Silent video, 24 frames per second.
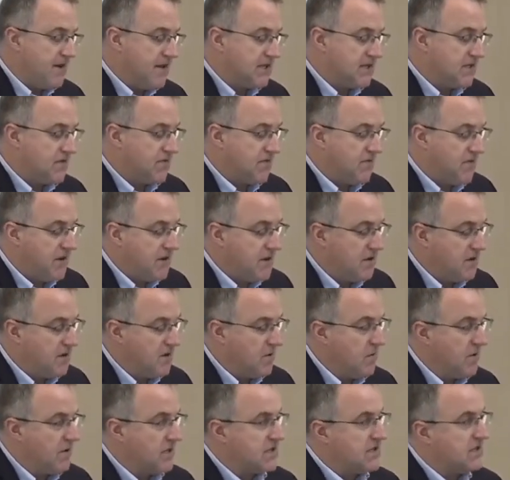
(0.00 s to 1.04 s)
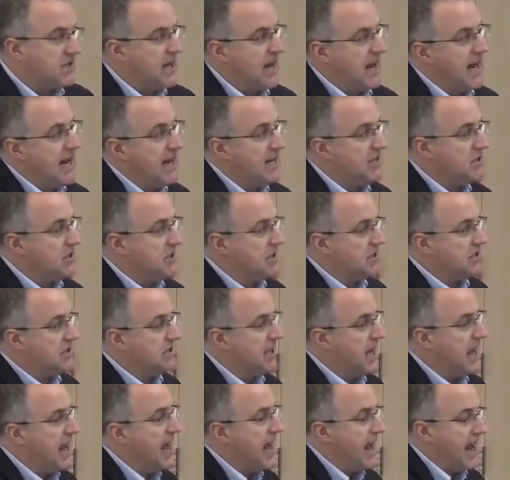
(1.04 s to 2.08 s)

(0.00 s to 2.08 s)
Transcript: is filled with stages